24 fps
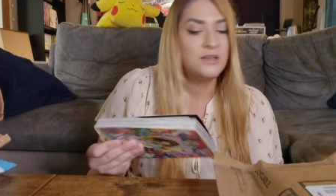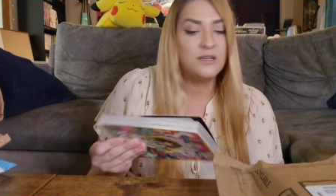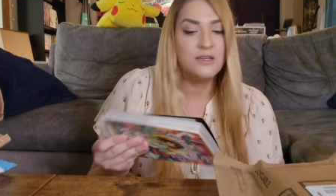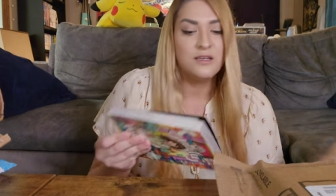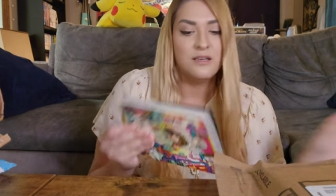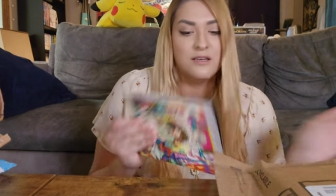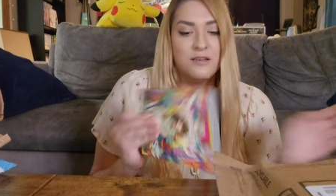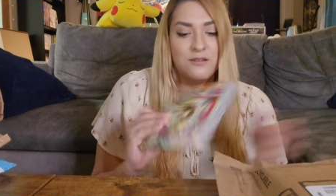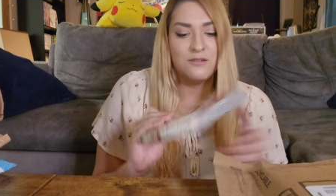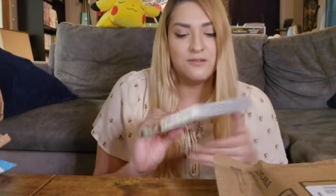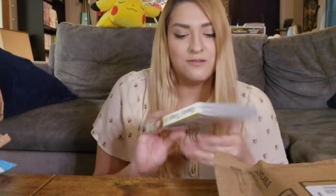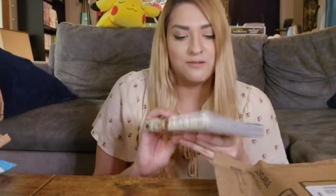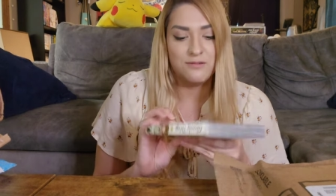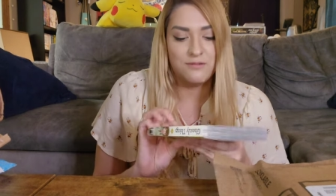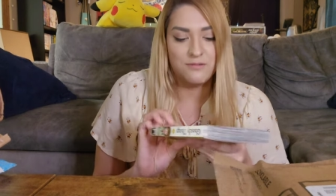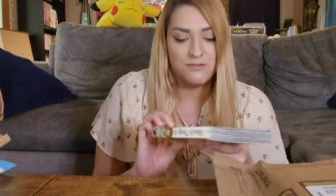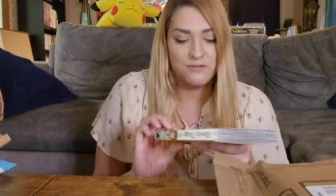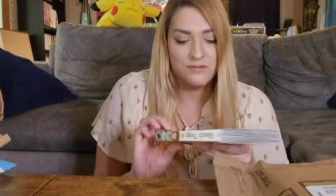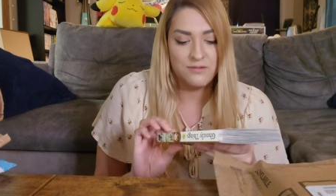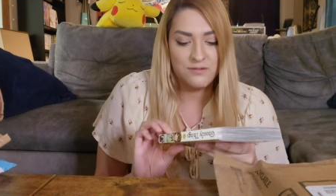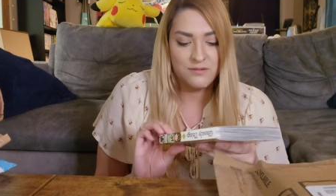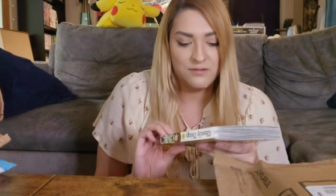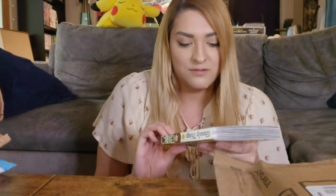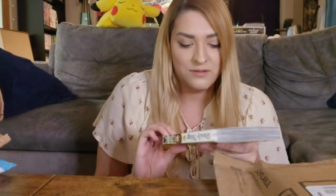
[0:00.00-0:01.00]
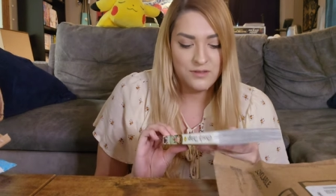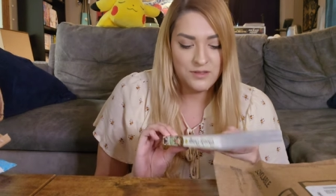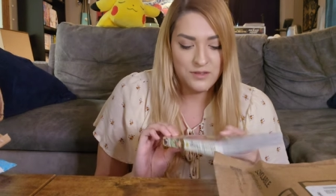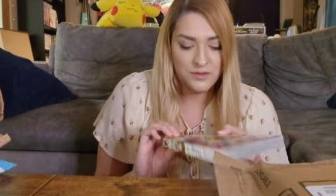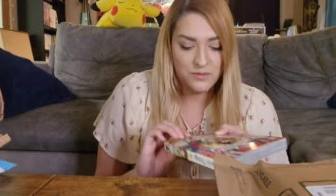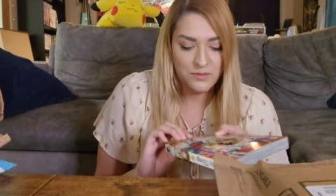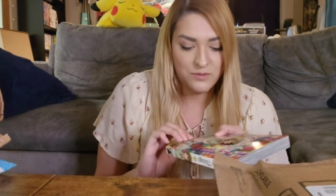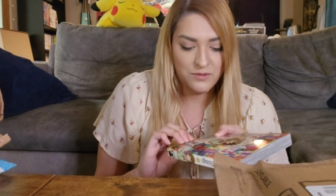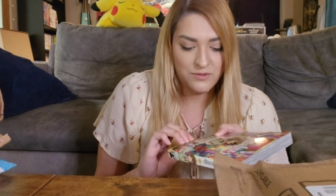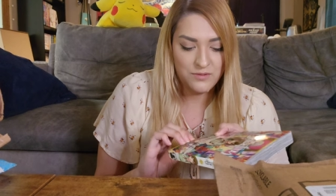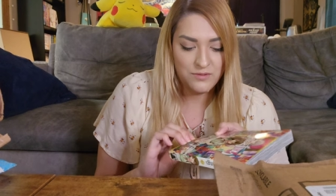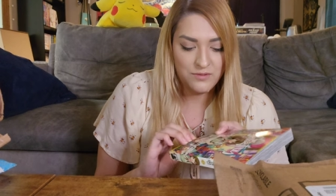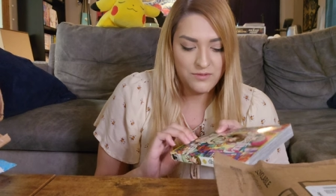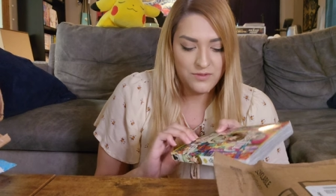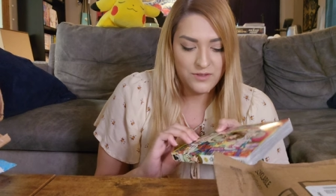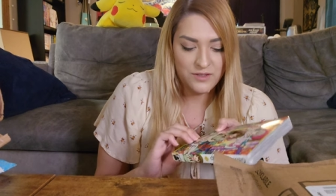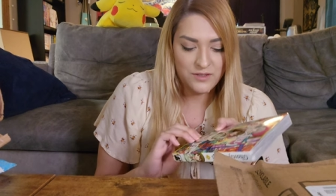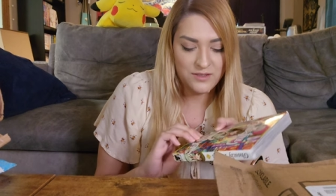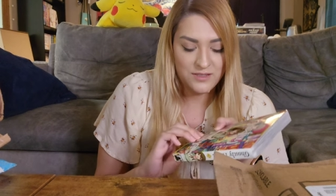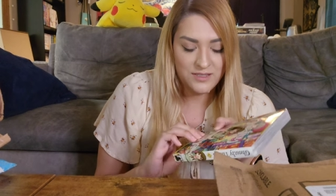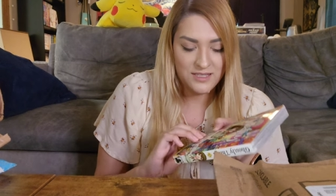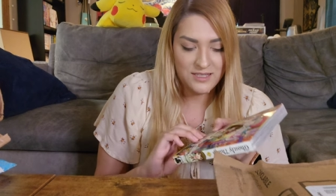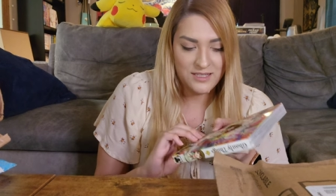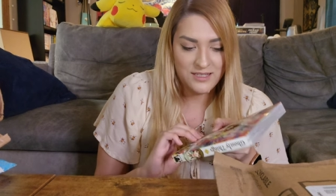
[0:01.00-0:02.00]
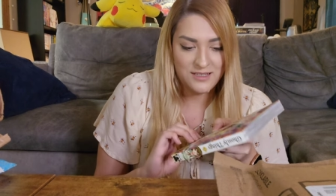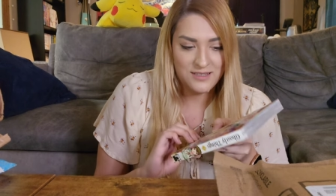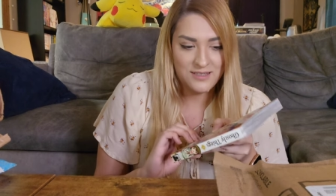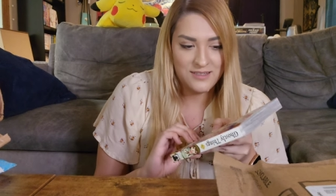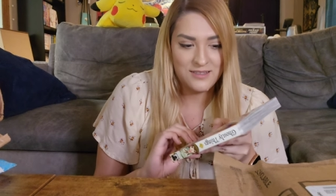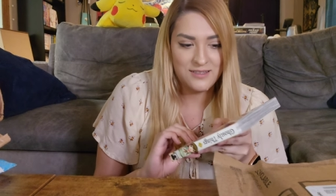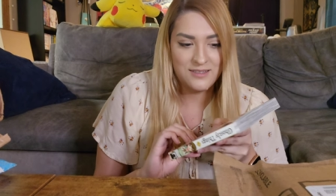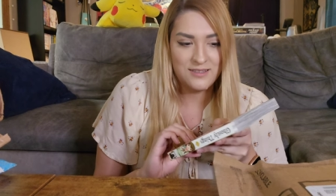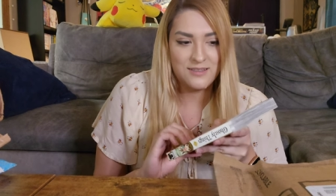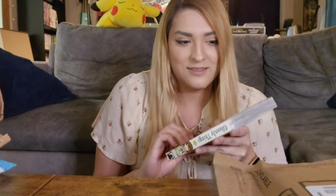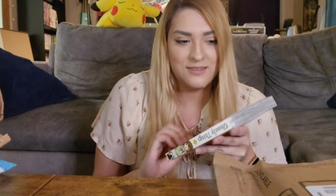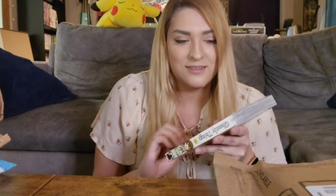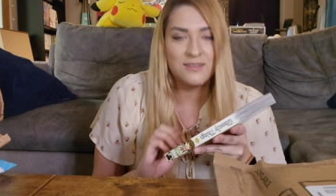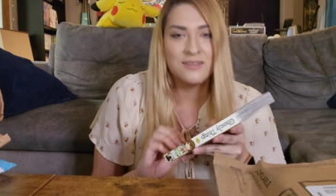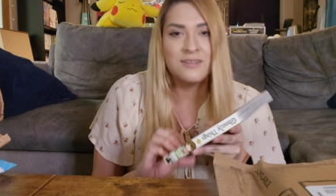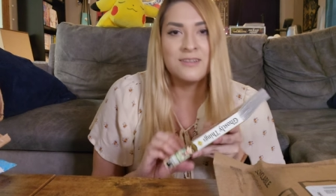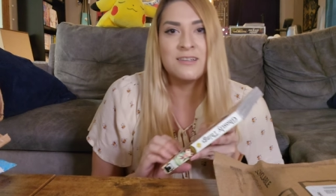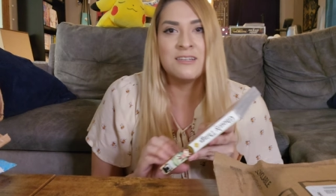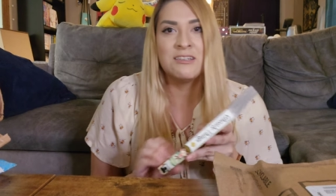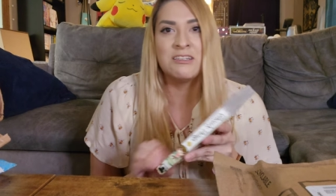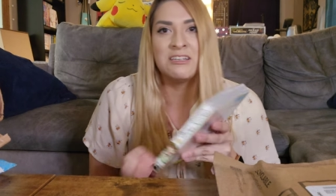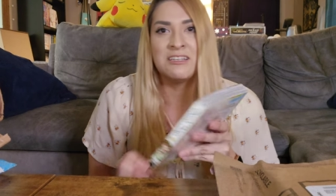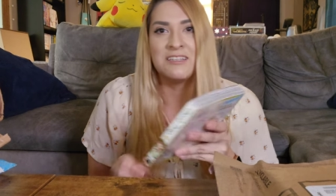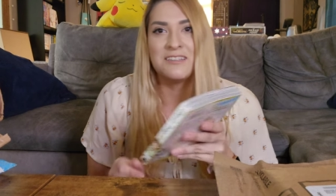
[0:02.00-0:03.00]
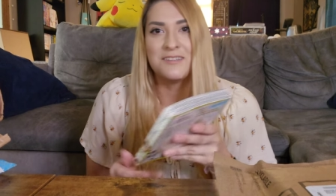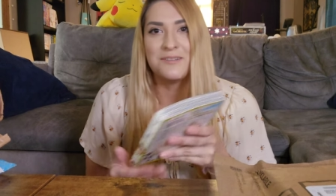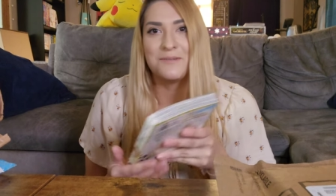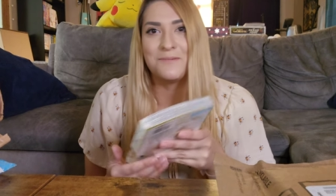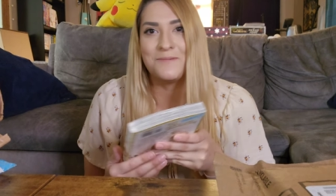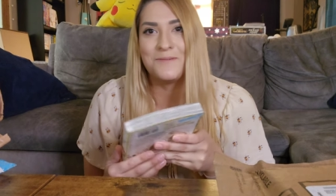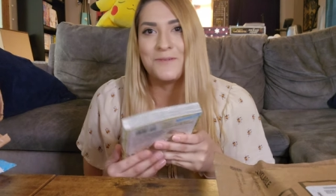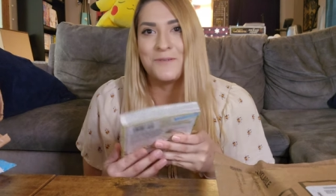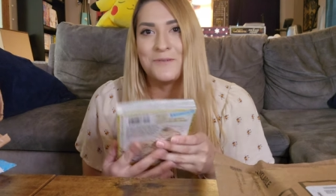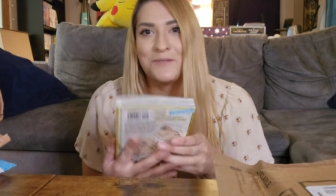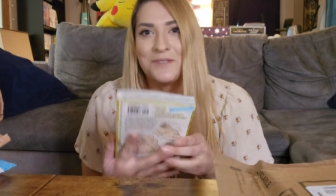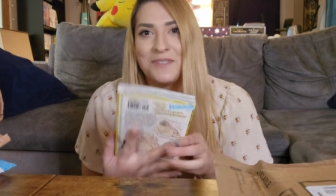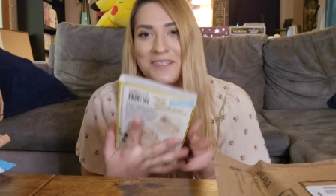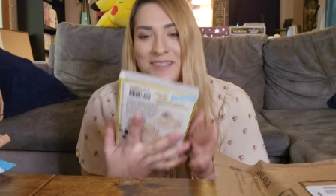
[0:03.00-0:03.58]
Oh, this one feels like it has gross stuff,